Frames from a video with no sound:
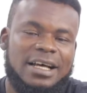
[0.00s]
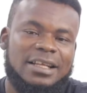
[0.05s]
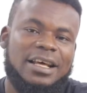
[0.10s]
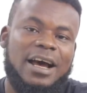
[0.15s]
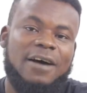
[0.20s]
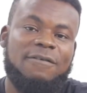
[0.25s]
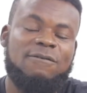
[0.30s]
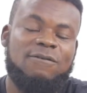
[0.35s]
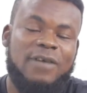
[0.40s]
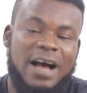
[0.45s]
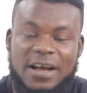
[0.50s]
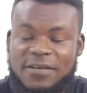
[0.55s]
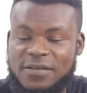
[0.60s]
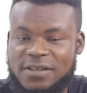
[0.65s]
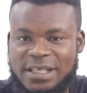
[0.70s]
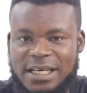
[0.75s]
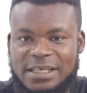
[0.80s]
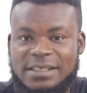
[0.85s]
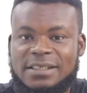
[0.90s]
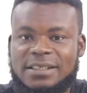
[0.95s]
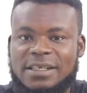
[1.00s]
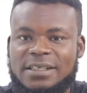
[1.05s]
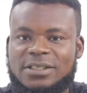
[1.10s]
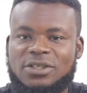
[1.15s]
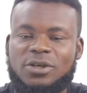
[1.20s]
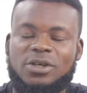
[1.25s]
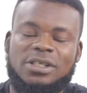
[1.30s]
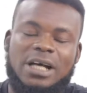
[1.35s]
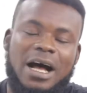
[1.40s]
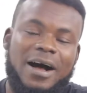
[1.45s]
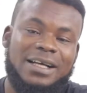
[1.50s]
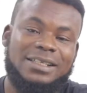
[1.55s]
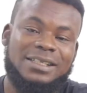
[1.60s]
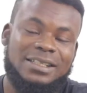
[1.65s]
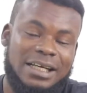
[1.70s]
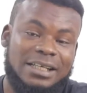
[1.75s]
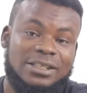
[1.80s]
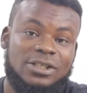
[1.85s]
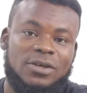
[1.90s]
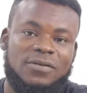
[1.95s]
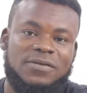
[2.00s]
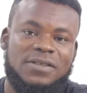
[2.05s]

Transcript: There are 5 senses. Our sense